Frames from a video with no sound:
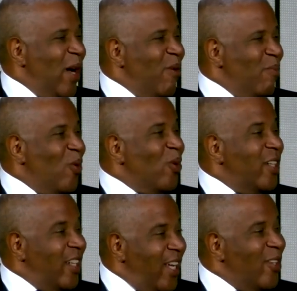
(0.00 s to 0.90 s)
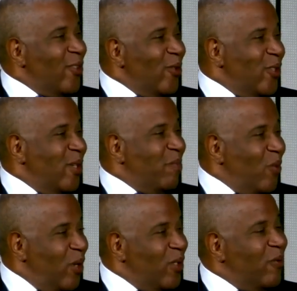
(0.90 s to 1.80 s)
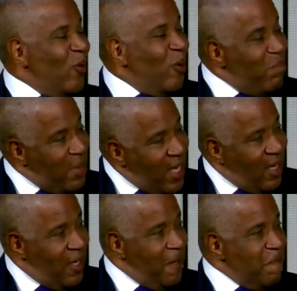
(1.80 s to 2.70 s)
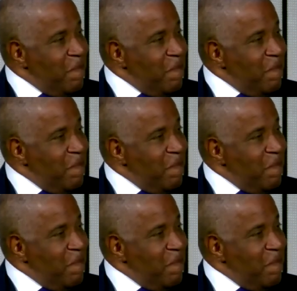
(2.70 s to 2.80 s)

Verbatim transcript: how important an internship was for me. Yes.